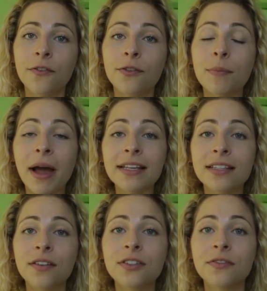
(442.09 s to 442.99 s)
For
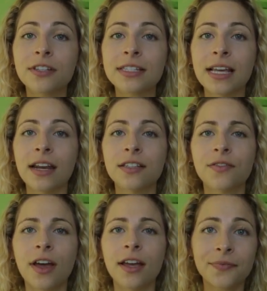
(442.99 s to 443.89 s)
myself to feel
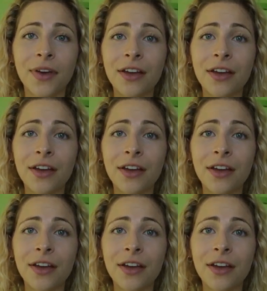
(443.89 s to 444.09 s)
satisfied,